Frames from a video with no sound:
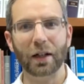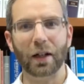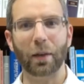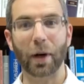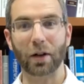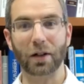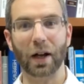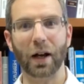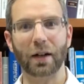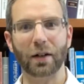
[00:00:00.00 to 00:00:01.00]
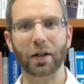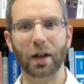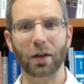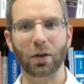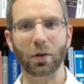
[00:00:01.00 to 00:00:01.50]
about God and,
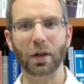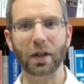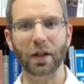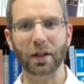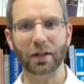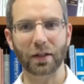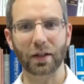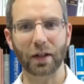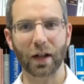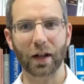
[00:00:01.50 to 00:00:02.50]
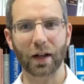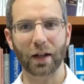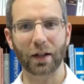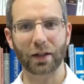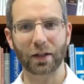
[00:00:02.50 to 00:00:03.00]
and who He is. And
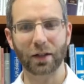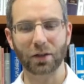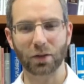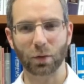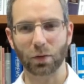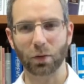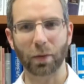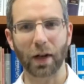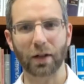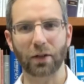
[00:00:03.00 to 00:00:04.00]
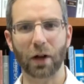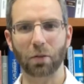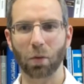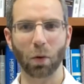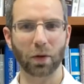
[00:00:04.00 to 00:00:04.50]
uh, again, just was reminded of how
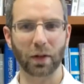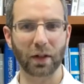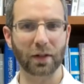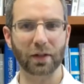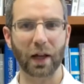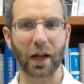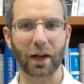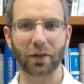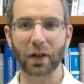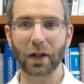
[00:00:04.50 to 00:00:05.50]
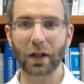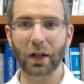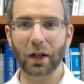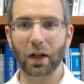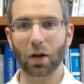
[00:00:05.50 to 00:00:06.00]
important it is to have
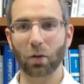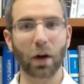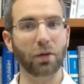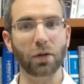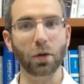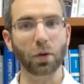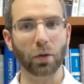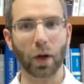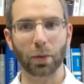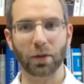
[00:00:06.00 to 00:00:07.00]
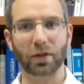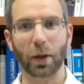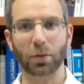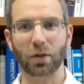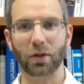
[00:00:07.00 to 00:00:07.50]
a right view, a right
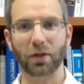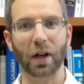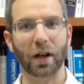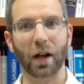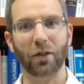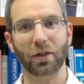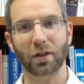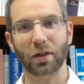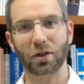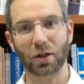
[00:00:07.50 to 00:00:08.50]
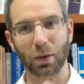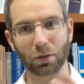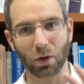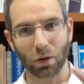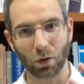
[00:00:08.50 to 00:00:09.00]
perception of God. Obviously, it
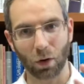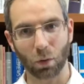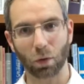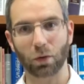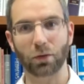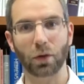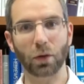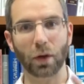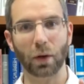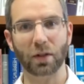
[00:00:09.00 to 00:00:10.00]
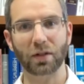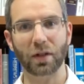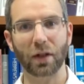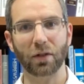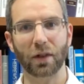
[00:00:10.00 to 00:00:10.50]
shapes our, our worldview and how we
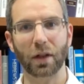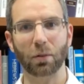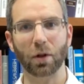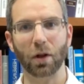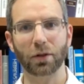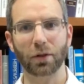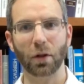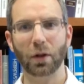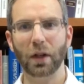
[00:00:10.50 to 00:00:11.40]
see everything, but also